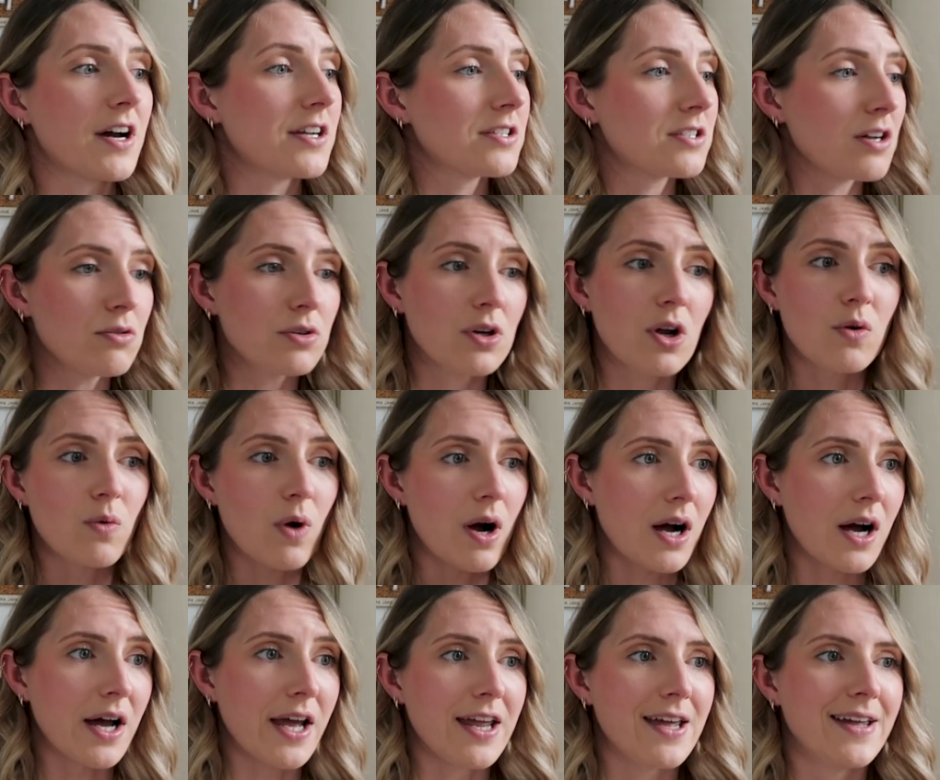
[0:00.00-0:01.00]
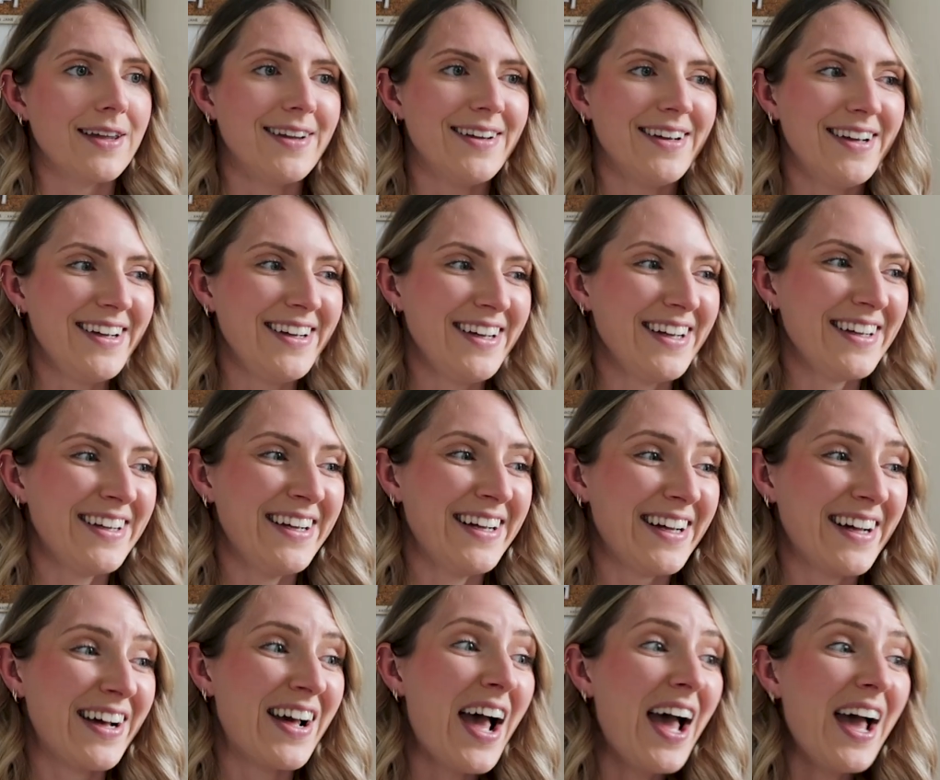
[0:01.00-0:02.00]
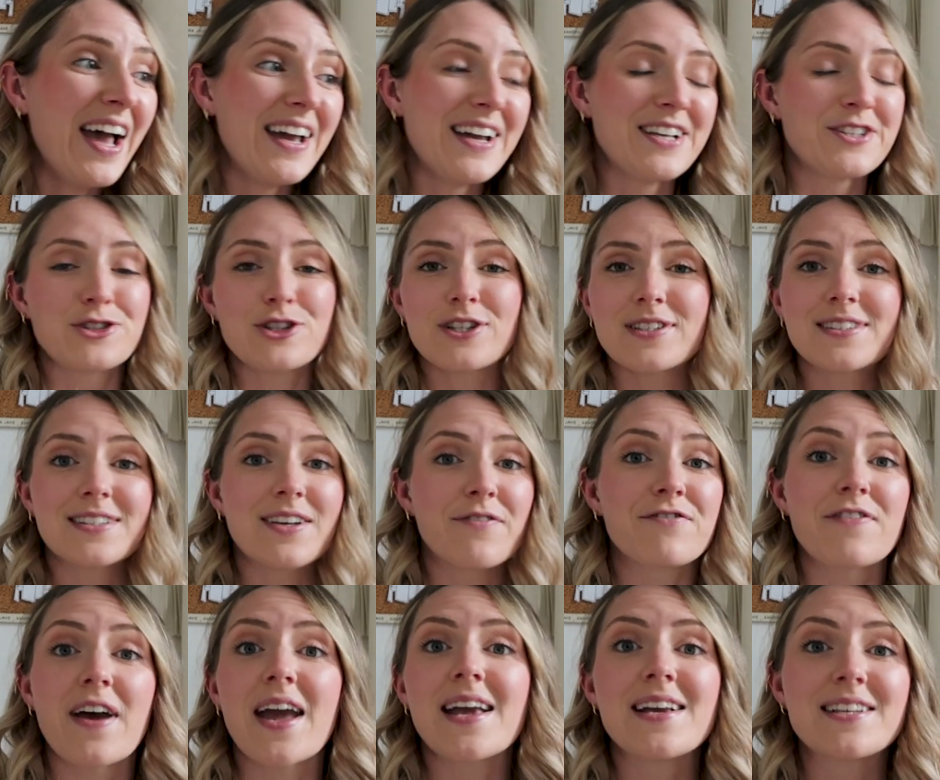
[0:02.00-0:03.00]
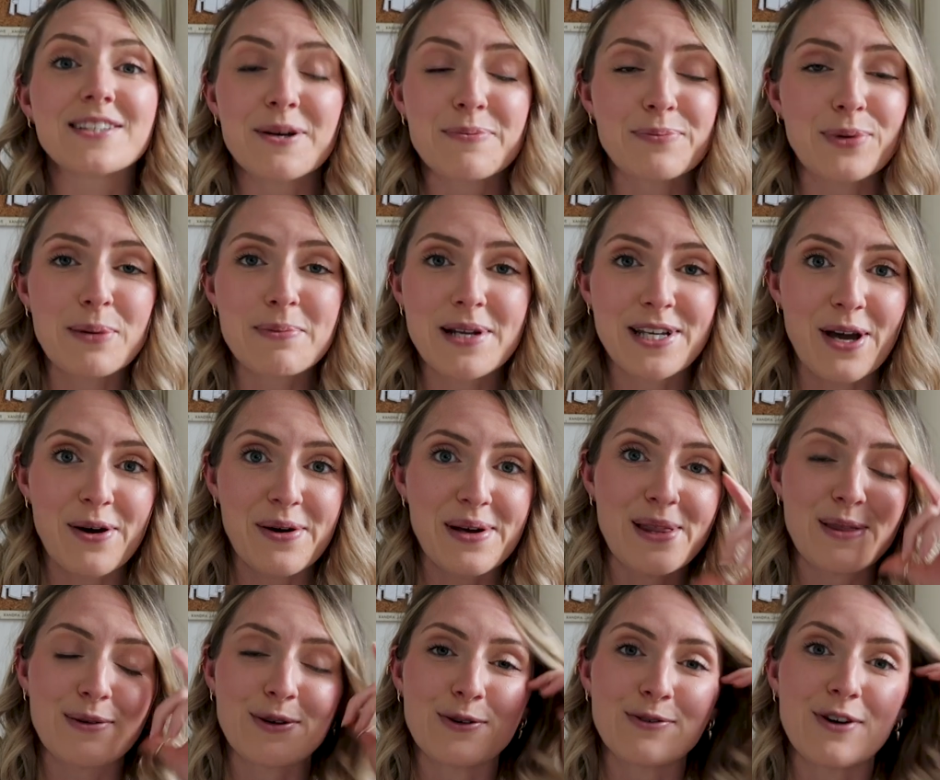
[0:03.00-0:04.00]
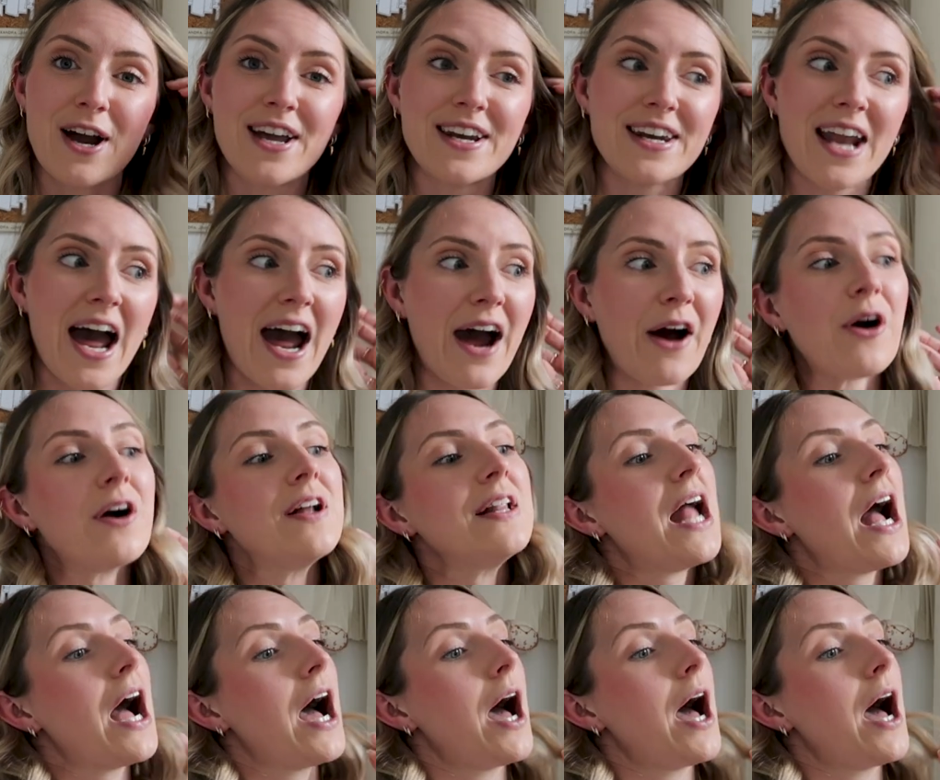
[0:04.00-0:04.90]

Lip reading: I don't know why. It's just a phase I'm probably going through right now.